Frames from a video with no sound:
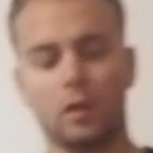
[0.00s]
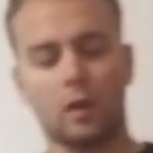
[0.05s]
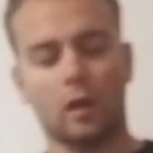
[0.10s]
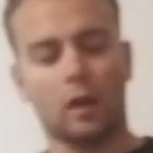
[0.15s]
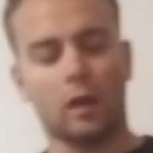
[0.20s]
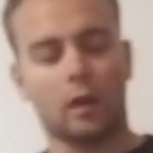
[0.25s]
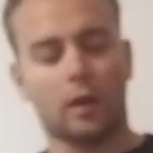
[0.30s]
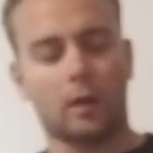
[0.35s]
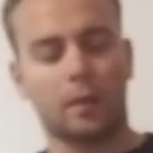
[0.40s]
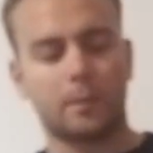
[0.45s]

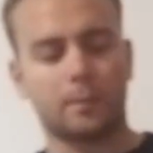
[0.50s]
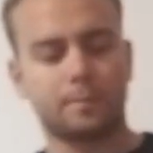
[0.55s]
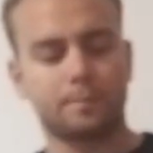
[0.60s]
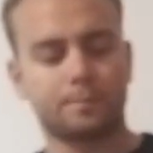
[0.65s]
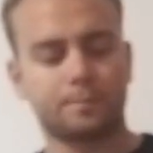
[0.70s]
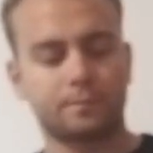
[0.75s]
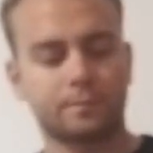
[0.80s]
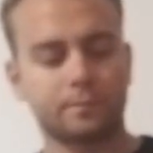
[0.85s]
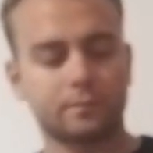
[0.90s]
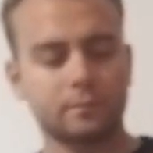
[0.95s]
Um,
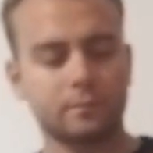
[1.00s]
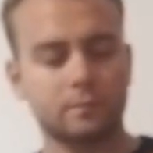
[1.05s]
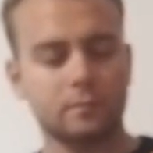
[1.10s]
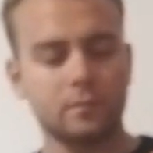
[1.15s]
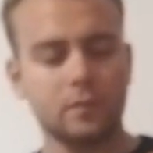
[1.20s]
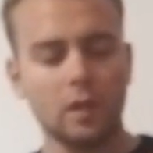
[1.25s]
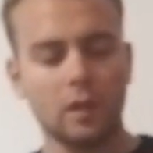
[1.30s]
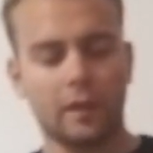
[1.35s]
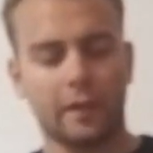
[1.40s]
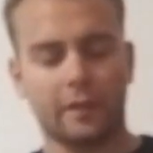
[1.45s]

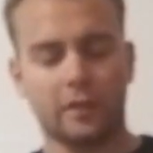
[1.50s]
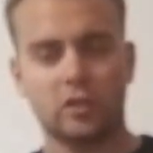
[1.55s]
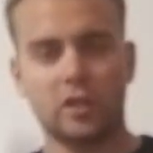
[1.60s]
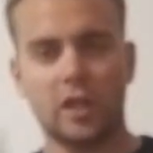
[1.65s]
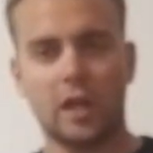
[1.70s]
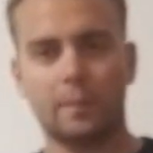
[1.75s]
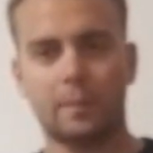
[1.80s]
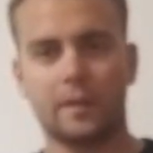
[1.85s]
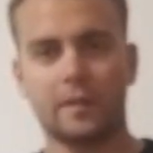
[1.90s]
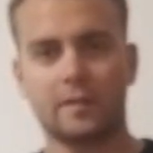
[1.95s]
the
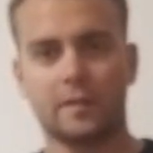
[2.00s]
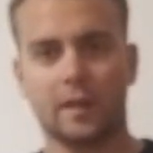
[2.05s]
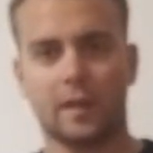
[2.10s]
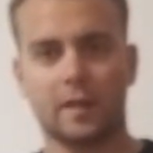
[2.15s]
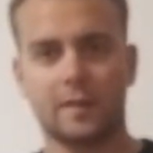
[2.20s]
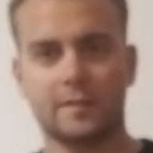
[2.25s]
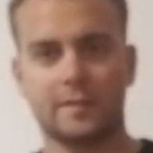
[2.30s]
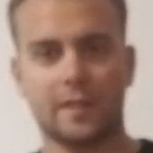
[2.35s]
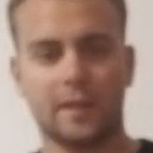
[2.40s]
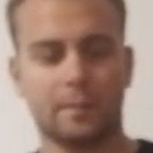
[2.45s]
Japanese
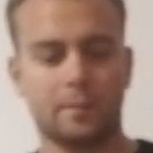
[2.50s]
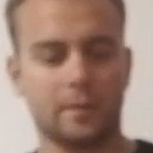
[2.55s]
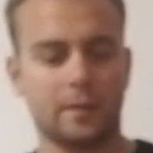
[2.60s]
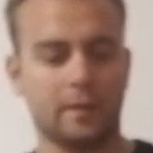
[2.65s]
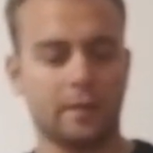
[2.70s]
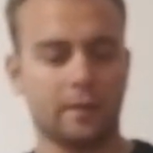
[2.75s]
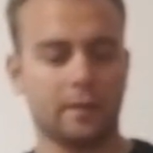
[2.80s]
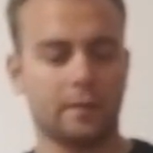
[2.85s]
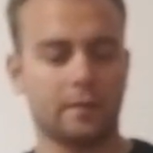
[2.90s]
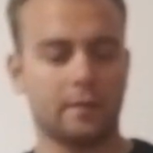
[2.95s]
concept
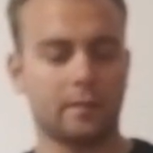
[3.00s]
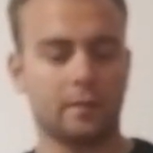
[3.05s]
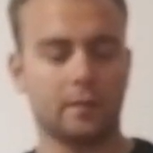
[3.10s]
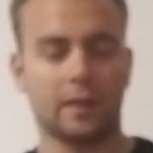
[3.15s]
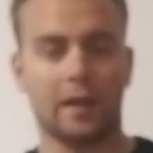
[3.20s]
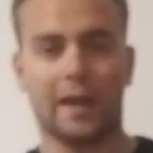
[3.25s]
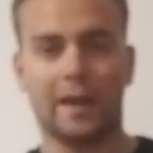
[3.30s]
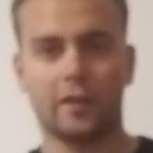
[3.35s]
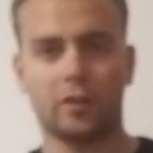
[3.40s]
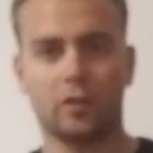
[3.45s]
is
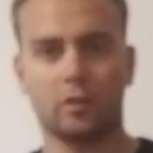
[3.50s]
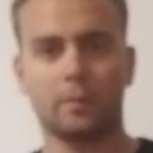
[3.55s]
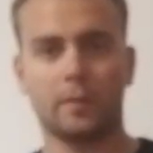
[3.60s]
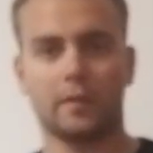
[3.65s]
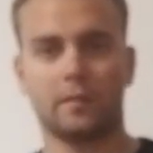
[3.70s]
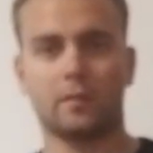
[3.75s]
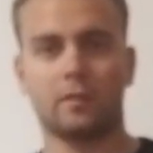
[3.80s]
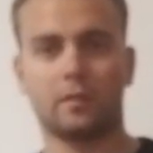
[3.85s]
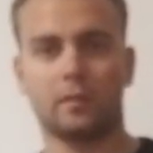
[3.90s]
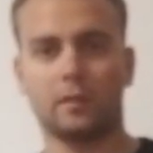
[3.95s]
iaido,
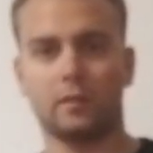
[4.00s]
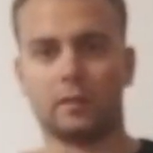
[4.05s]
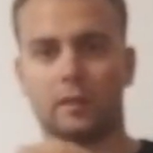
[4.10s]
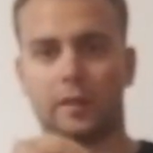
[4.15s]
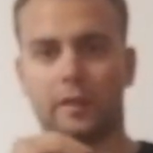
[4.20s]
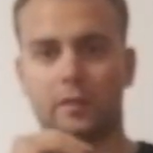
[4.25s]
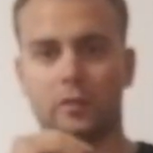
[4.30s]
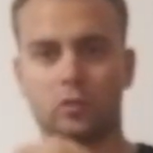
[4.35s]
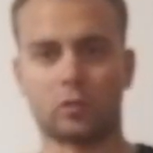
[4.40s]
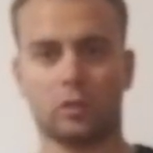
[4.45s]
basically
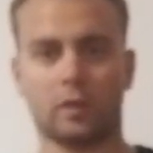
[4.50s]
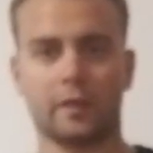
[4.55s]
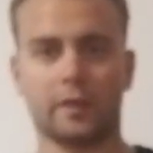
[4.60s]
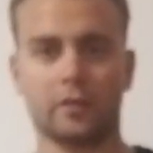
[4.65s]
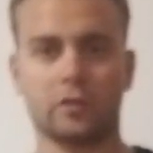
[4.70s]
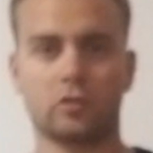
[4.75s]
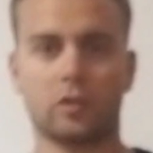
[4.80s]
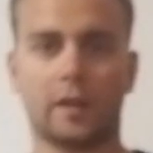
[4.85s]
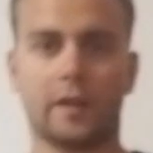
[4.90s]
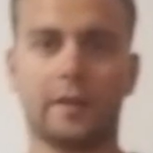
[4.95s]
like drawing
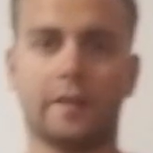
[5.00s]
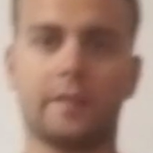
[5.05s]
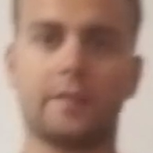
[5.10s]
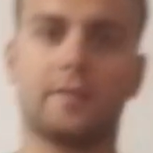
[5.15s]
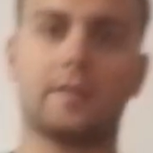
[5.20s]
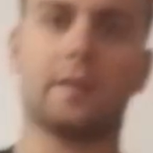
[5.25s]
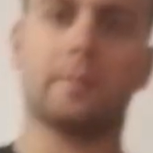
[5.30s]
and striking at the